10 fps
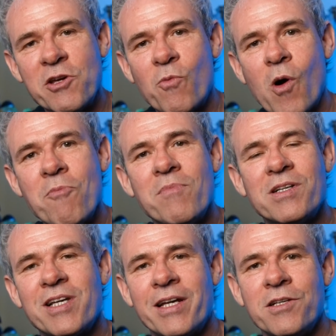you won't
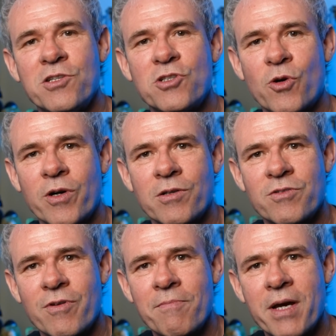miss any tutorials
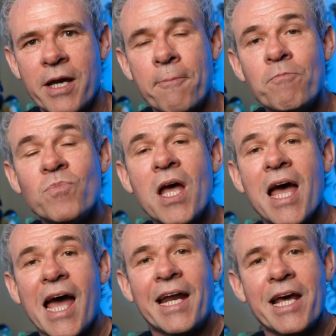from me.
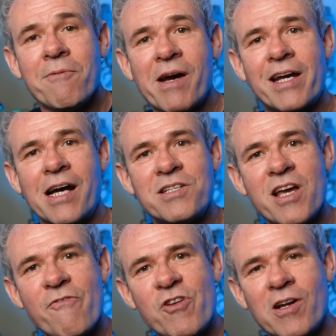And anyway, guys,
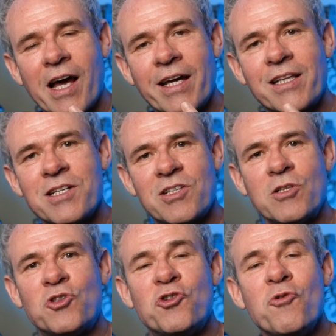if you like this,
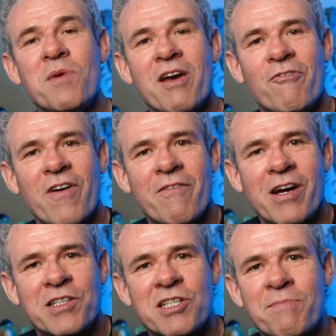do me a favor
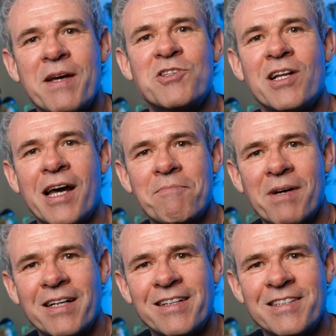and smash the like
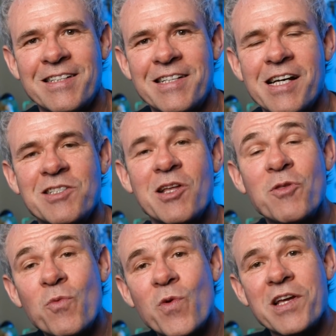button into dust.
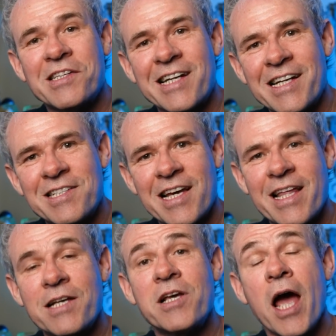The reason I say
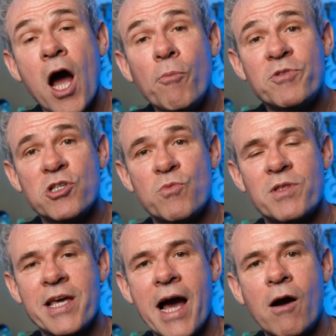that is it helps us
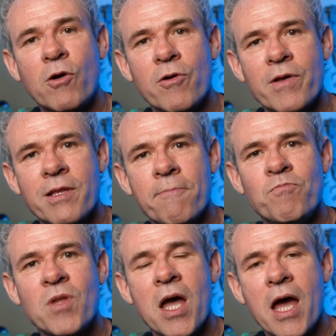with the algorithm
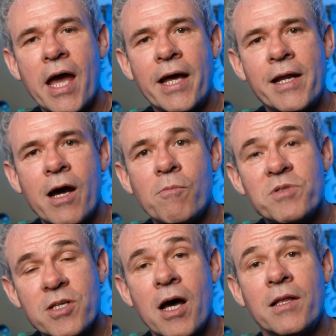and
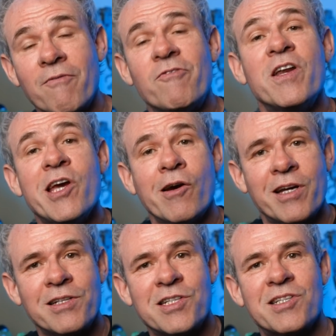helps the video
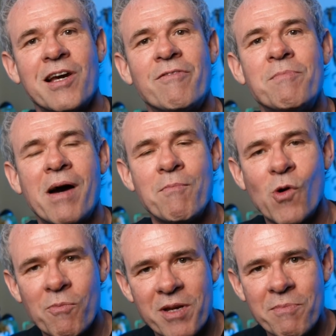get discovered by
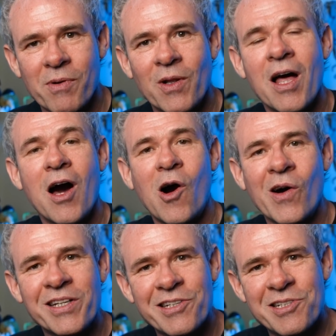more people
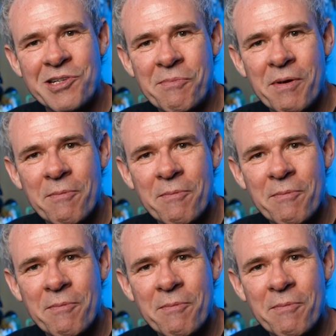on YouTube.